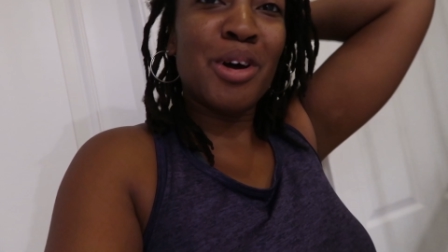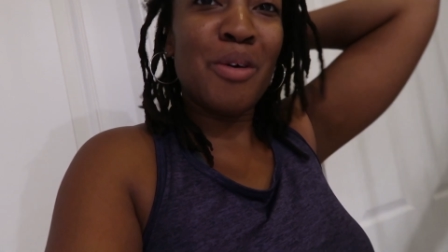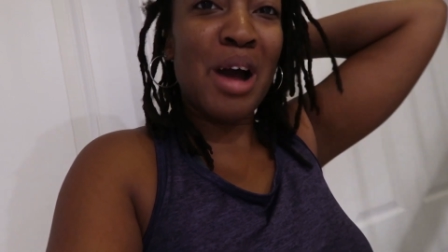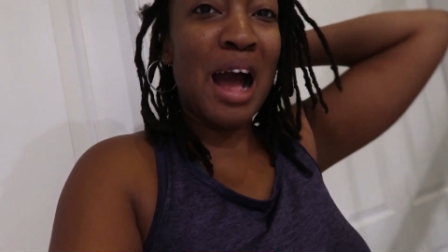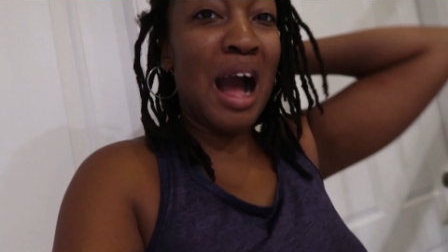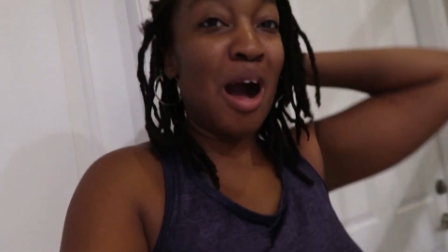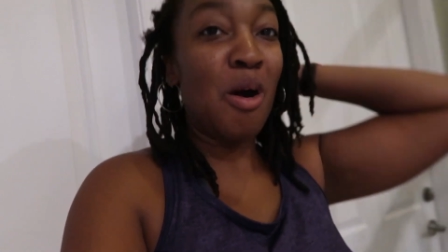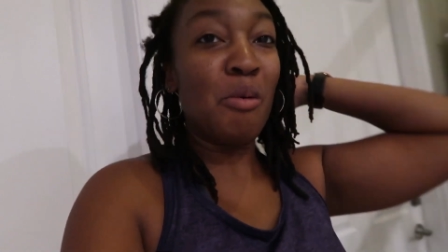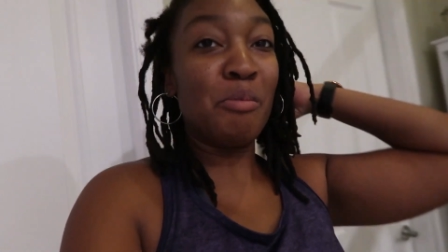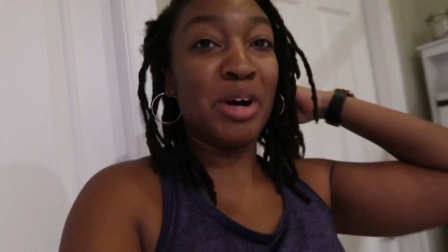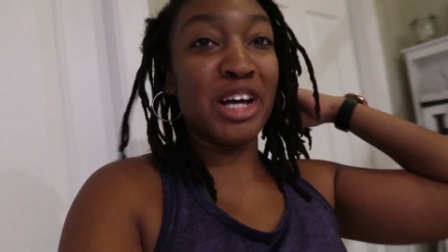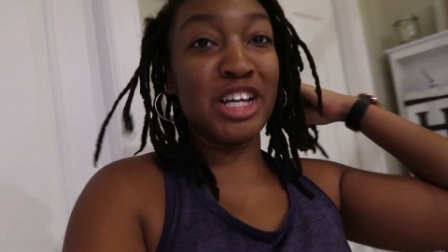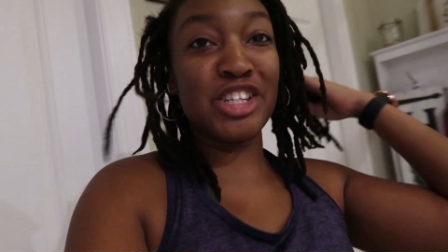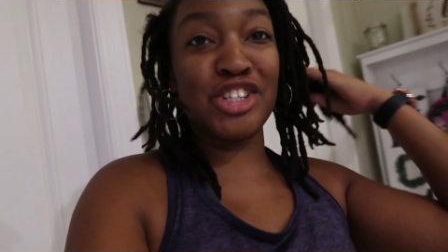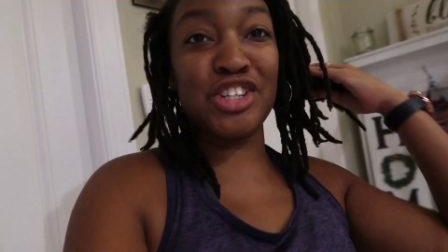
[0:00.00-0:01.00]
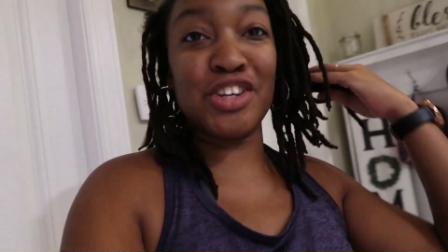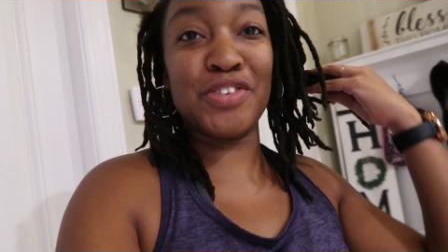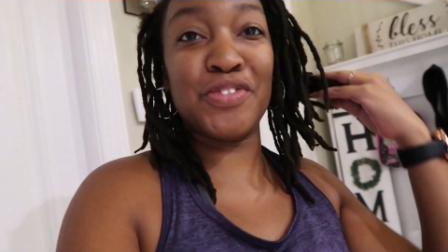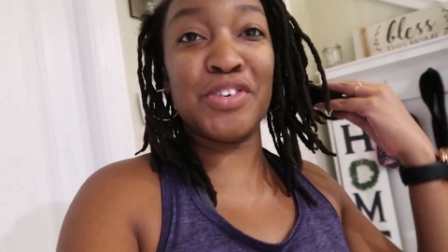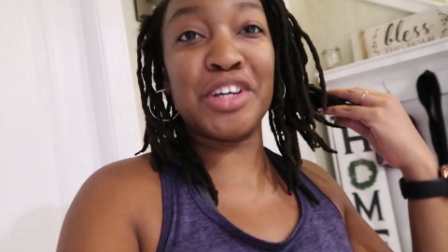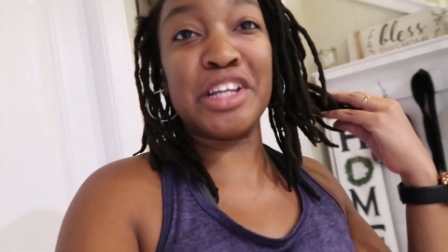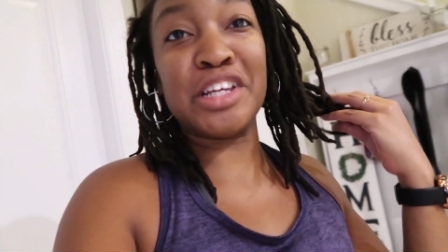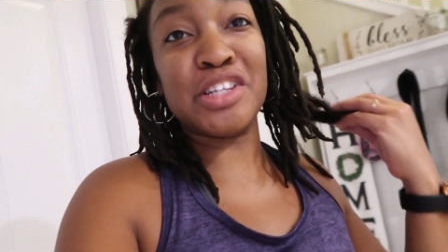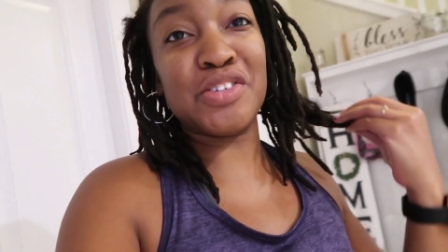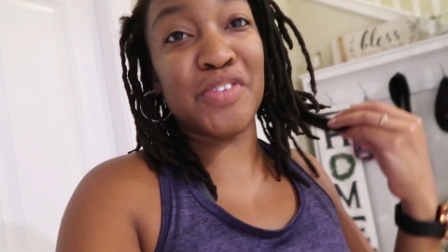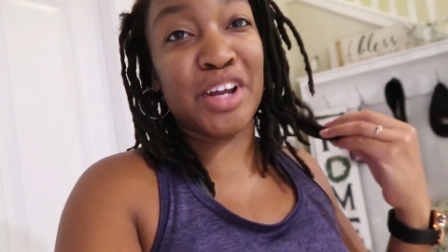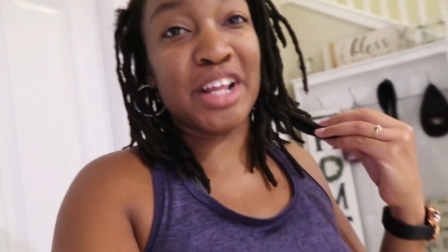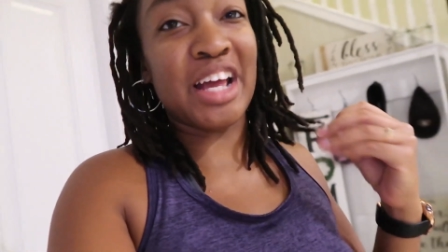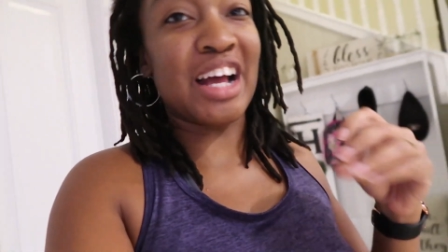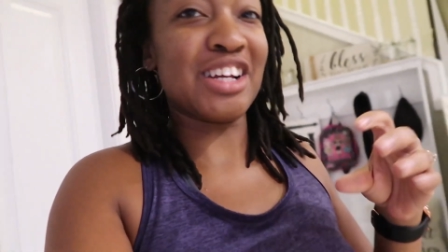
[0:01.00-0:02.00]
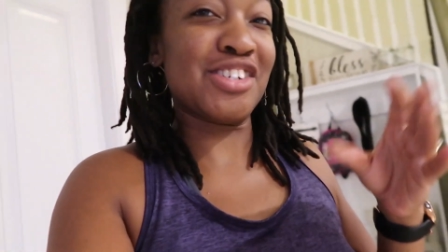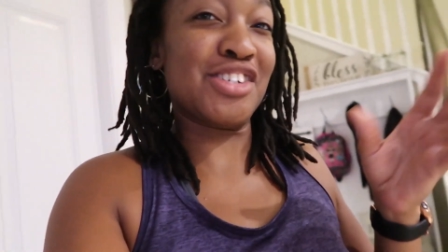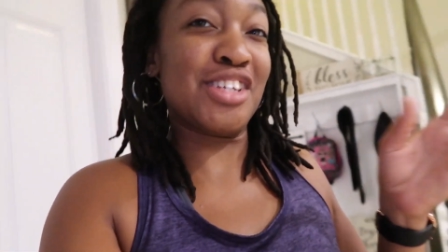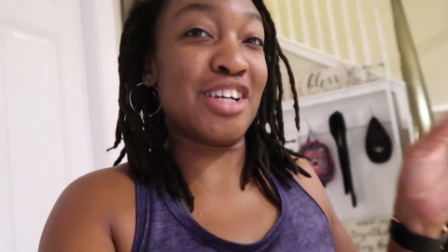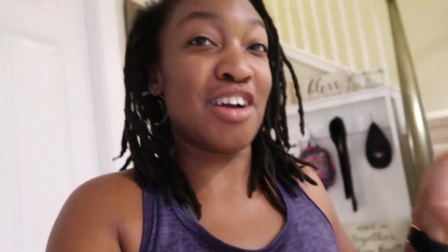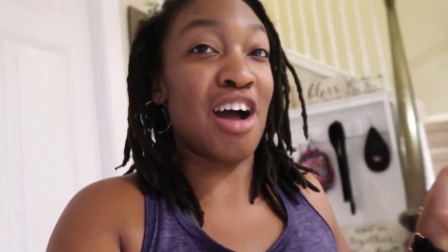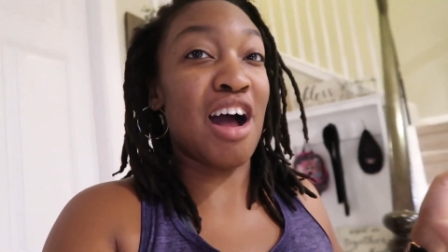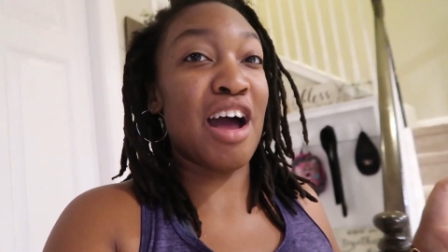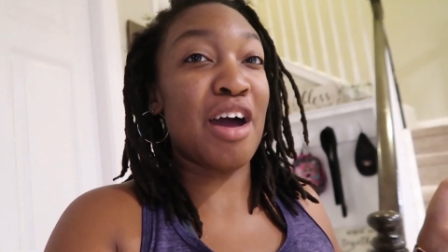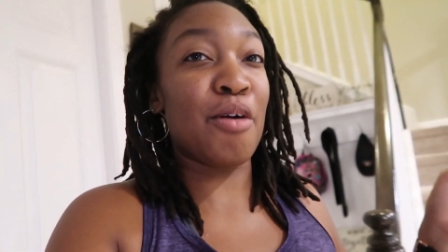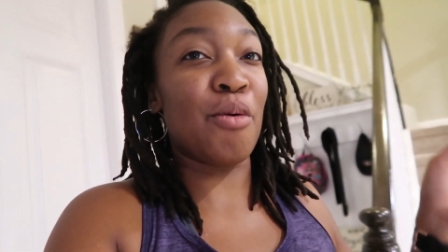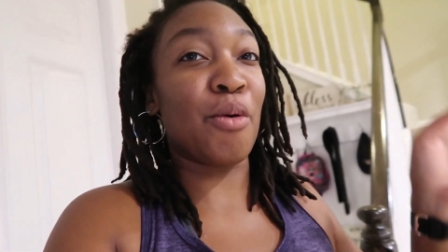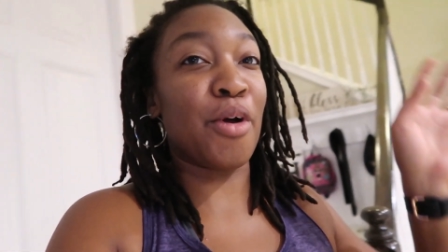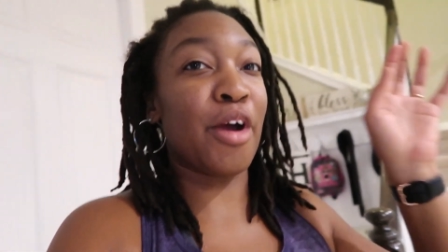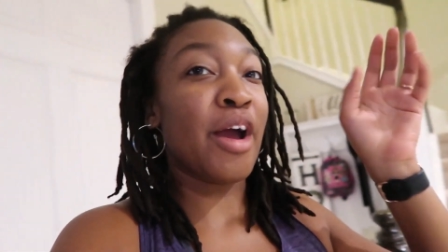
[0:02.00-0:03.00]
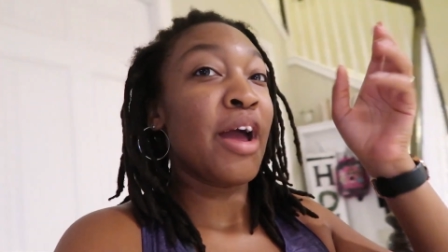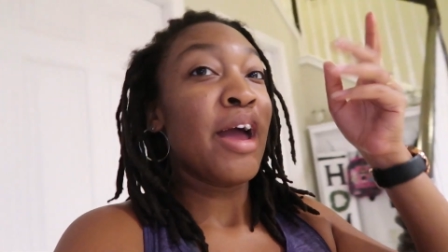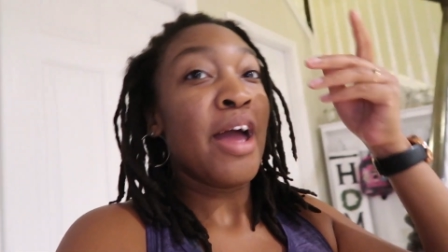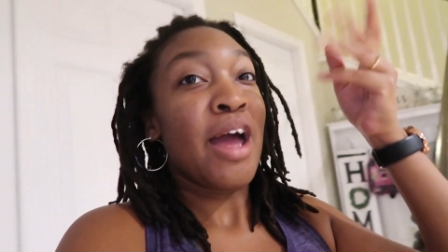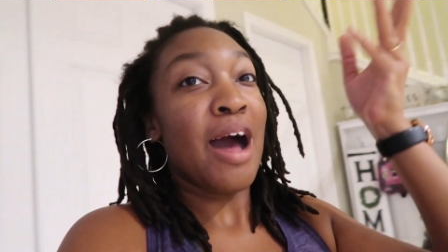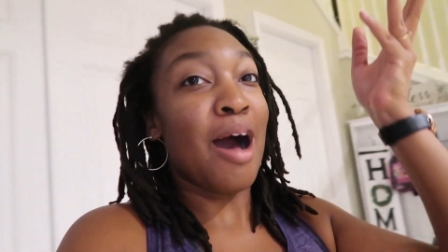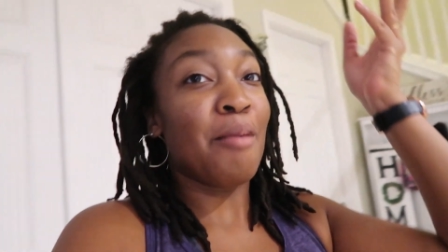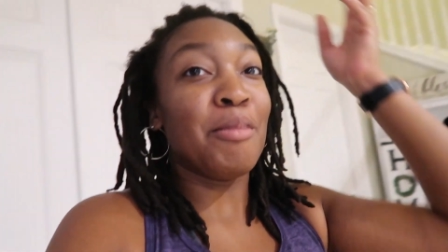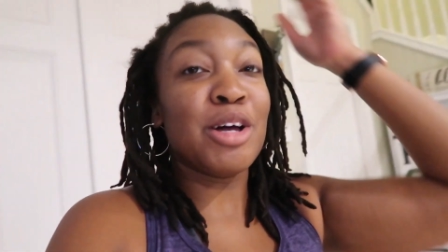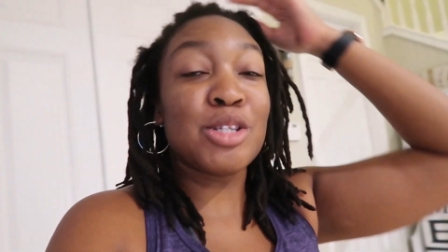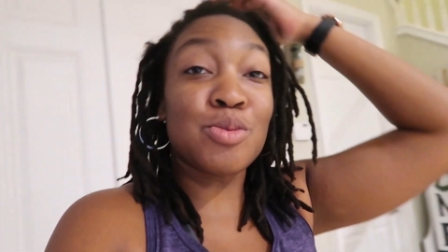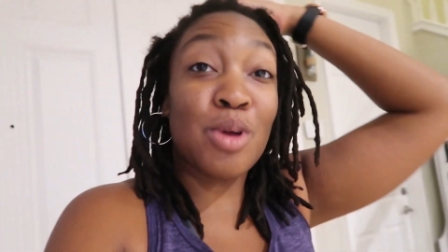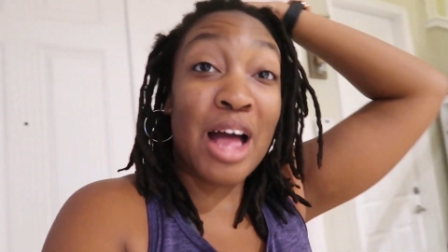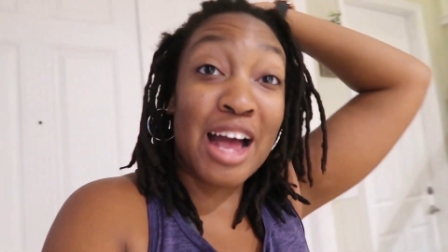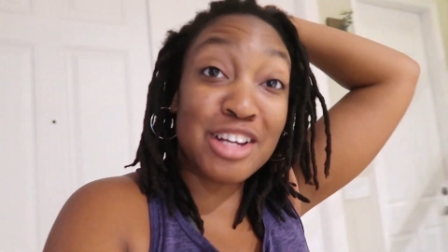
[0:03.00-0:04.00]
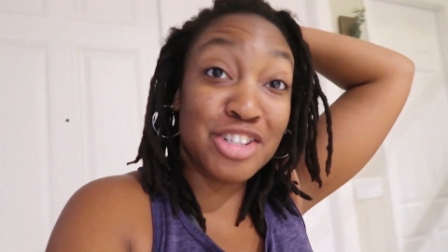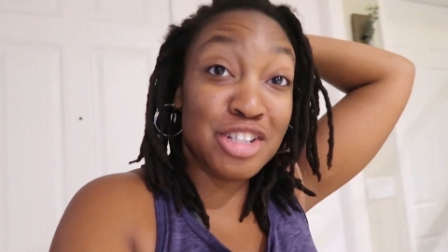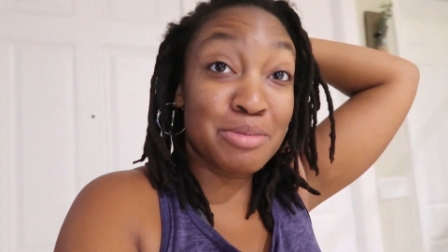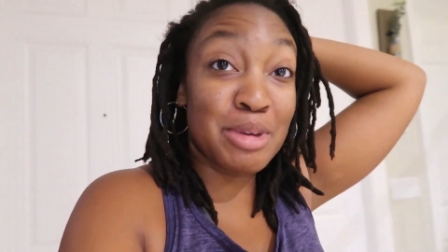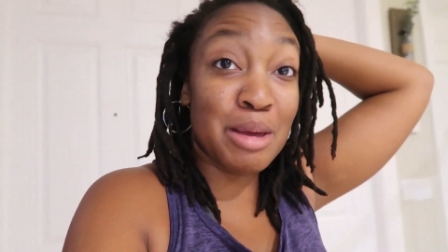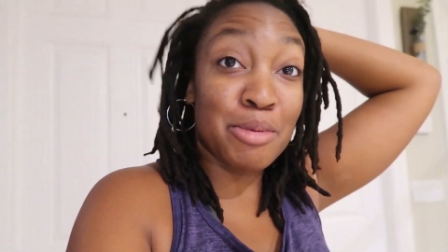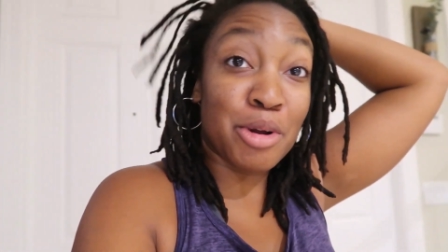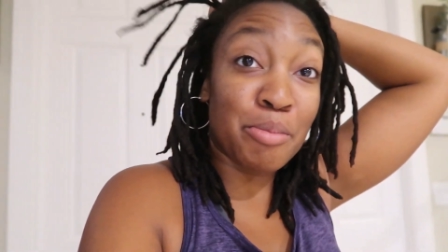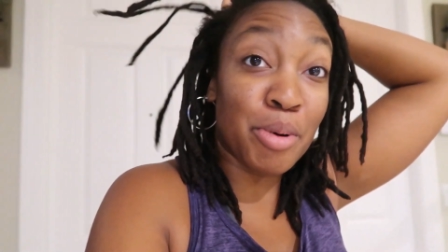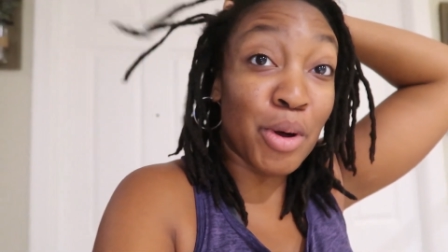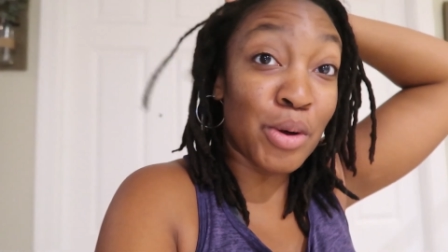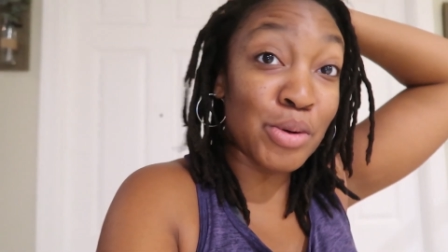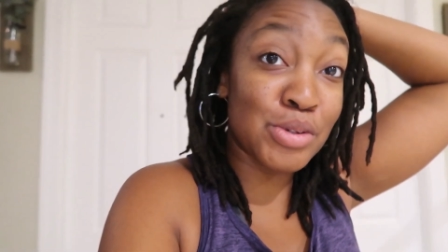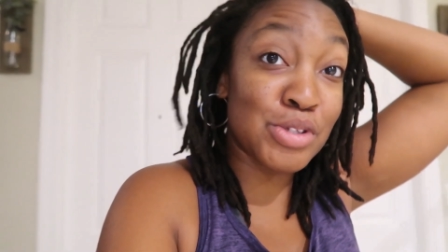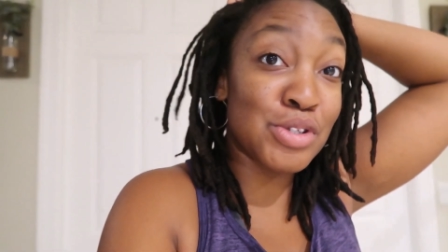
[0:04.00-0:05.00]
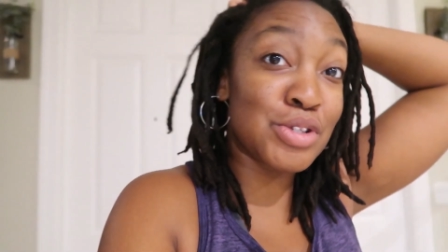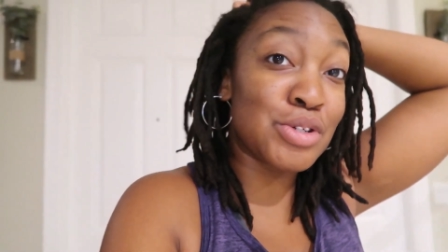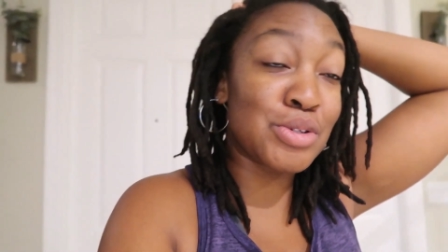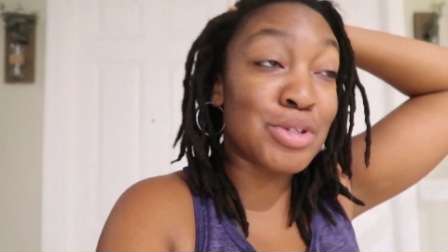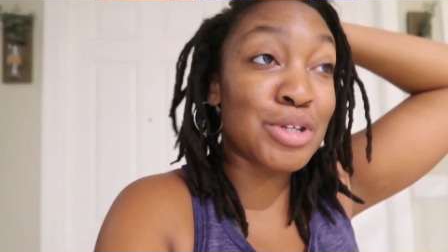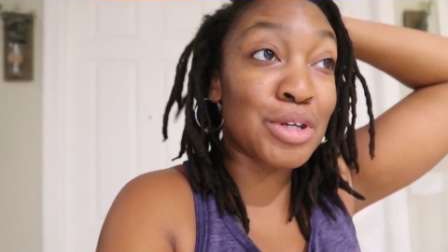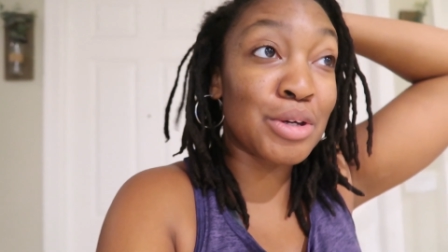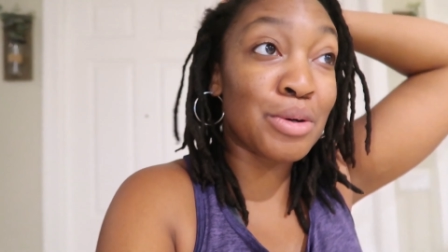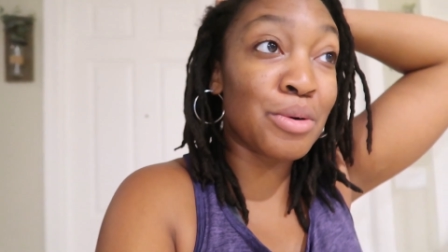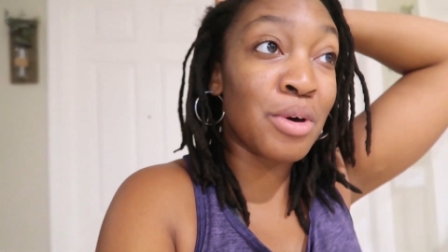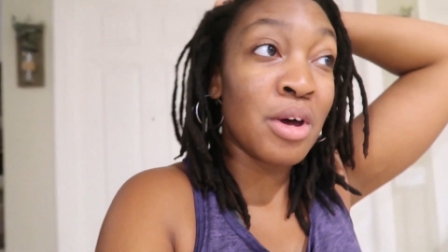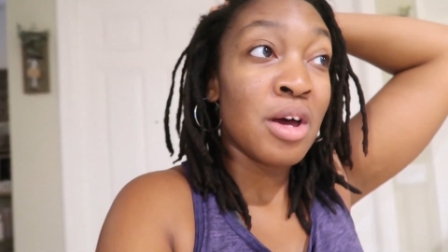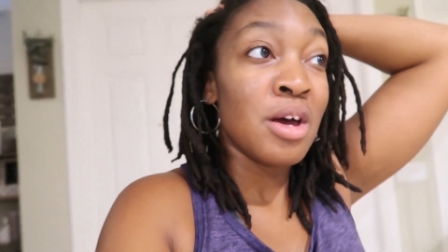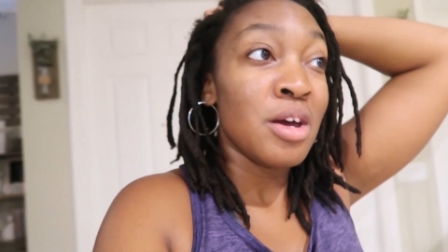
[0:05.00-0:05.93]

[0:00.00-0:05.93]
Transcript: know how much footage Freddie actually got, or how much we'll actually be able to post due to,